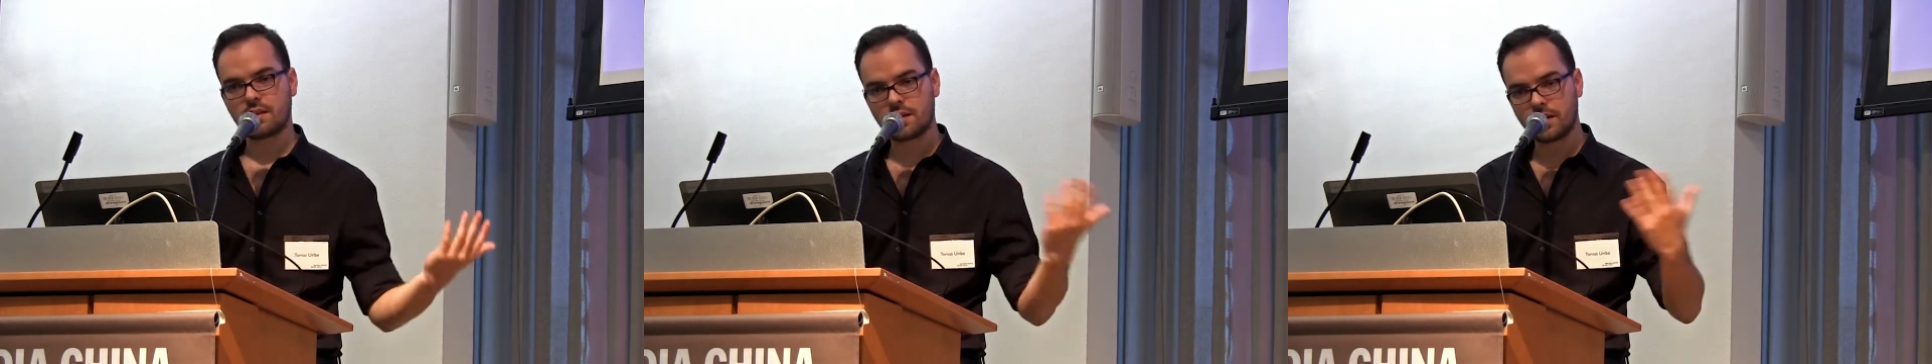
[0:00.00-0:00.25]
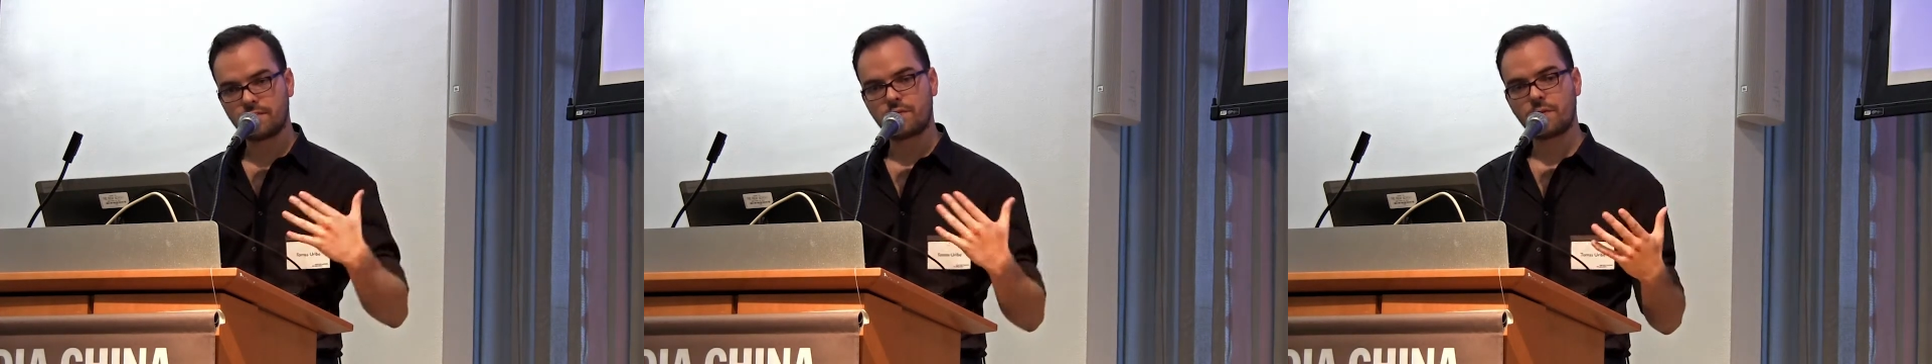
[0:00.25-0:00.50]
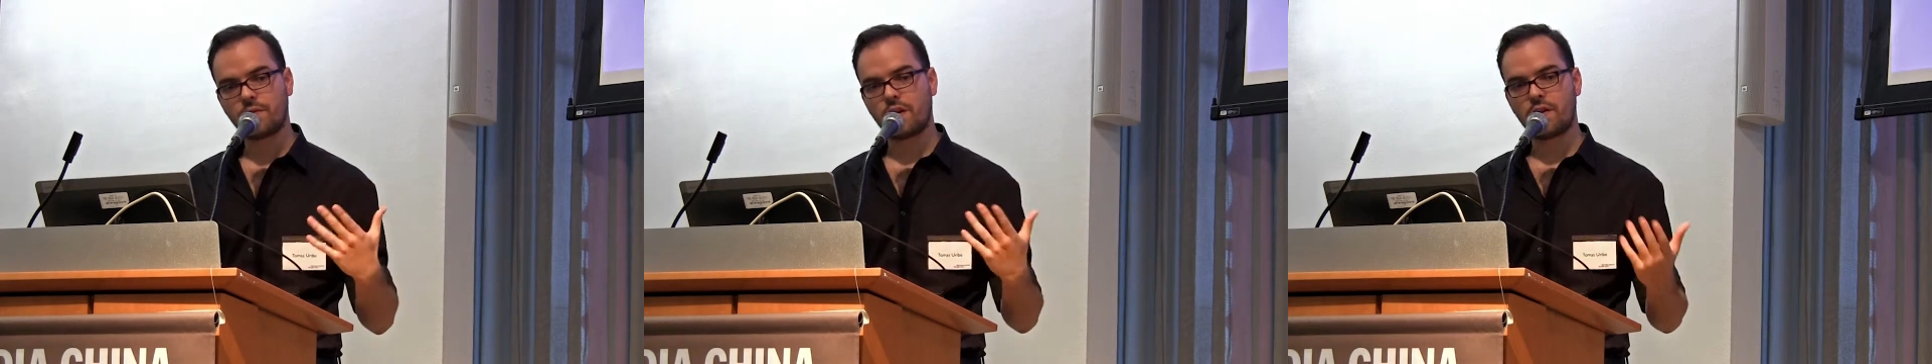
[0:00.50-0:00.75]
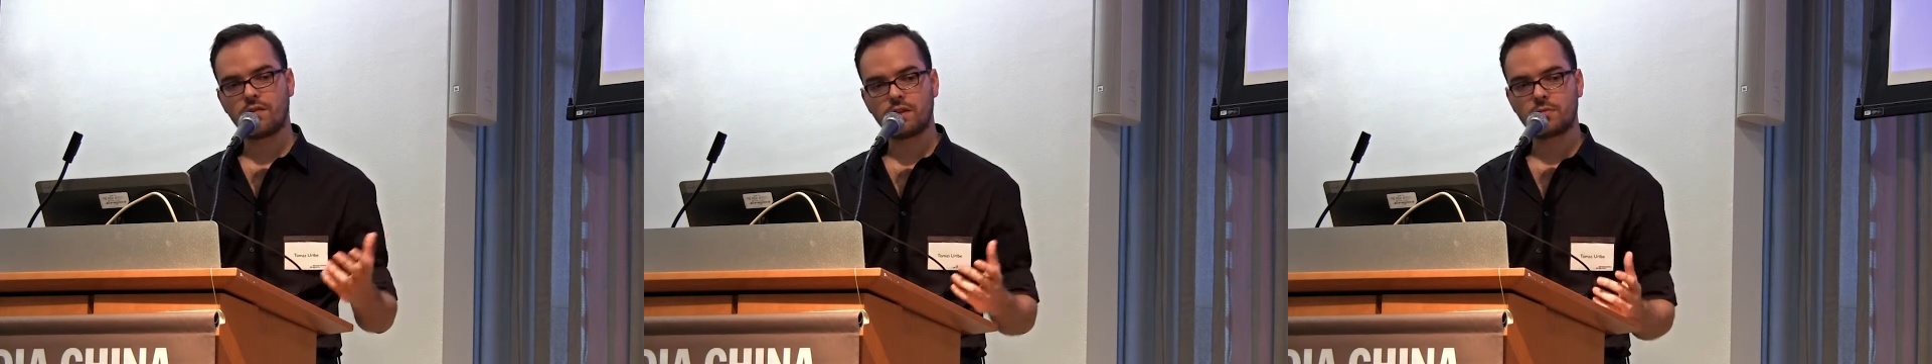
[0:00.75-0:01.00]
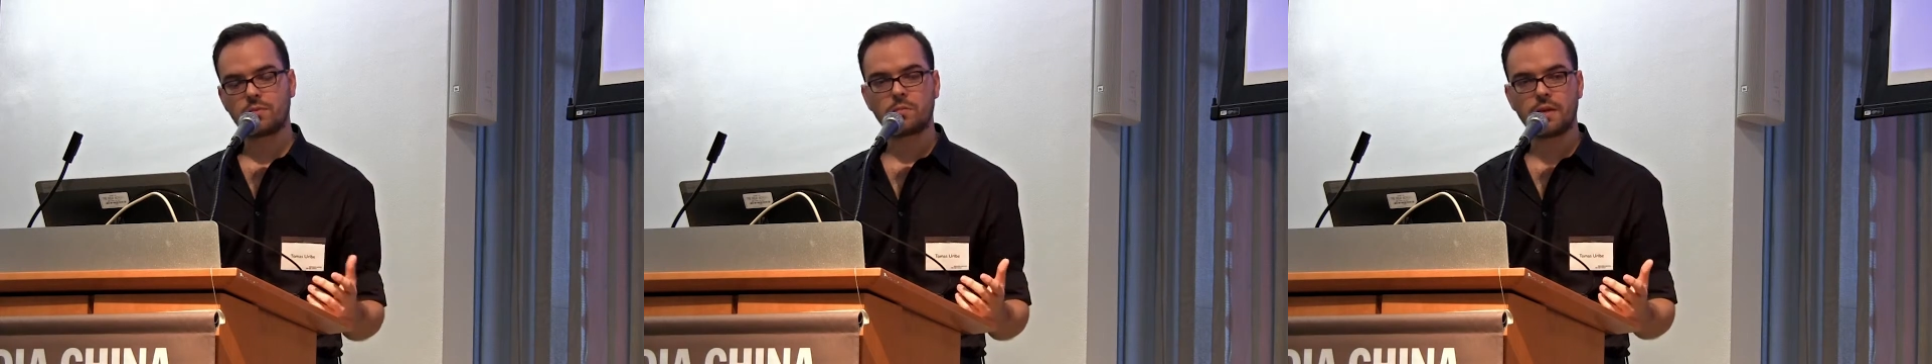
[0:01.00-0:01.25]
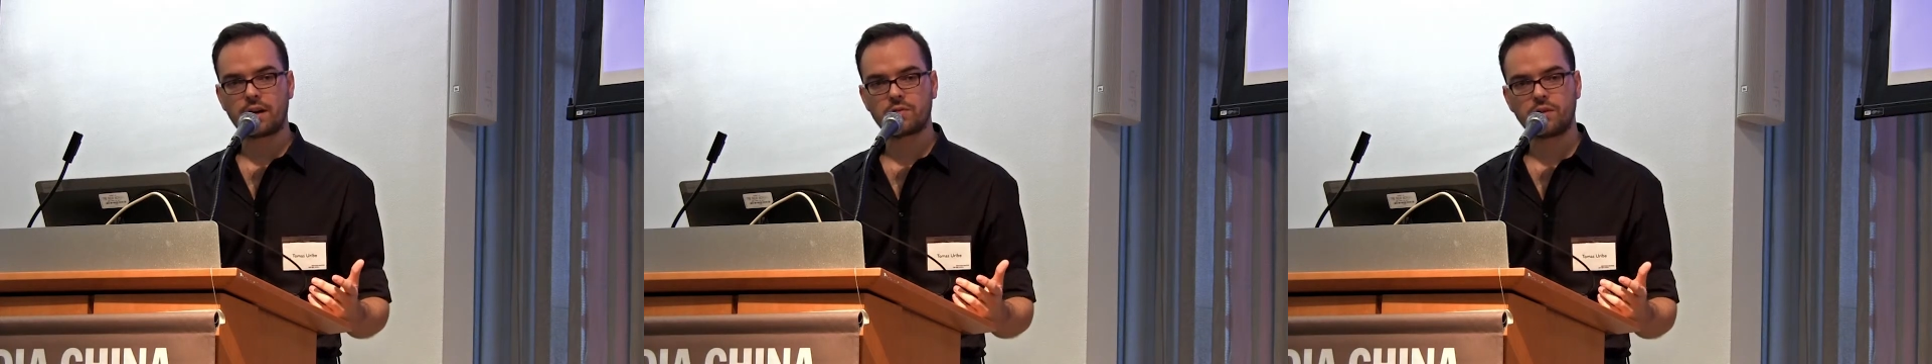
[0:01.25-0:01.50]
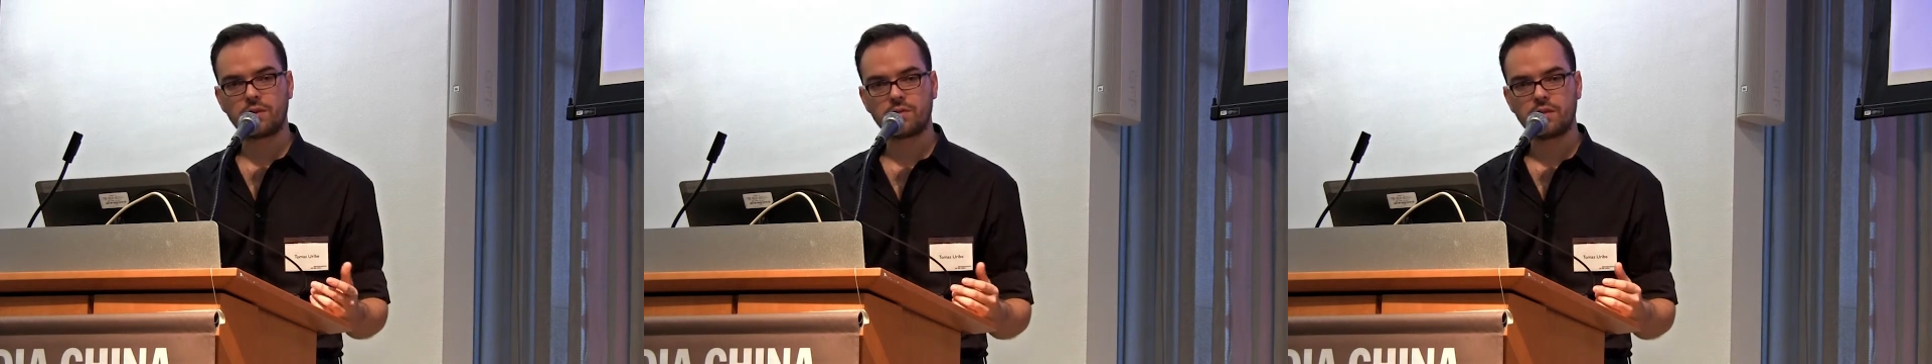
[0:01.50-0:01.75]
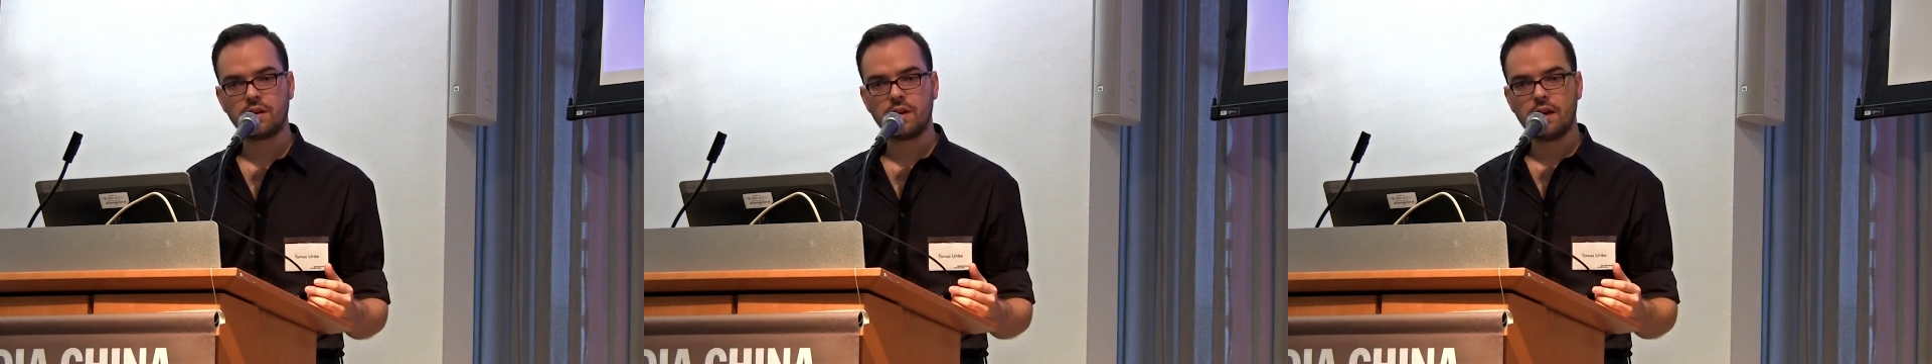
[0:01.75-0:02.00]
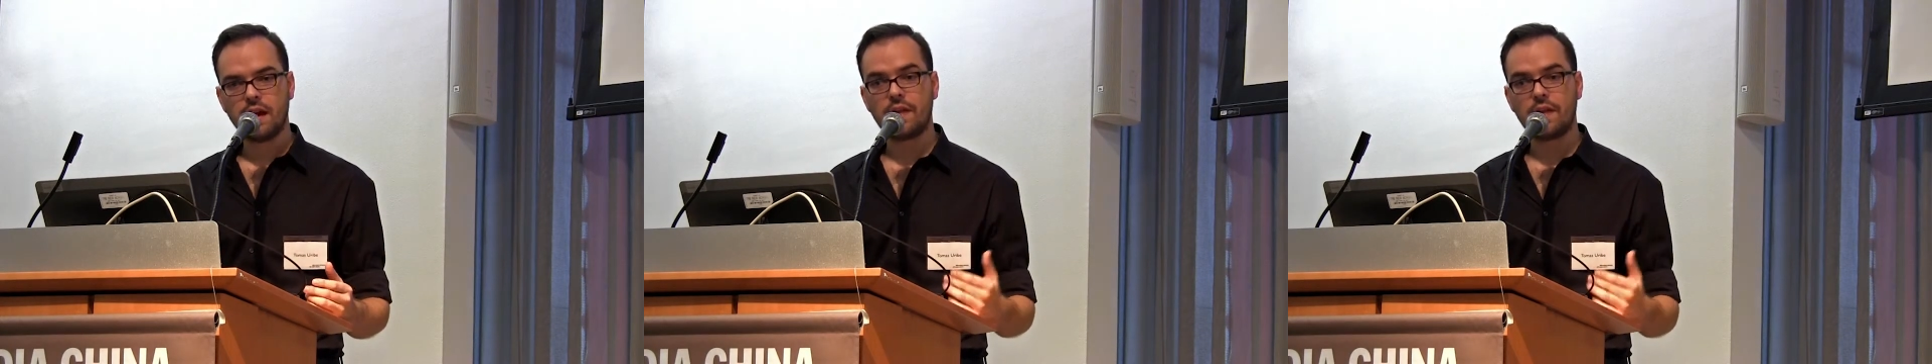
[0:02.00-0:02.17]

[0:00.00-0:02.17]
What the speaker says: come from a very vulnerable background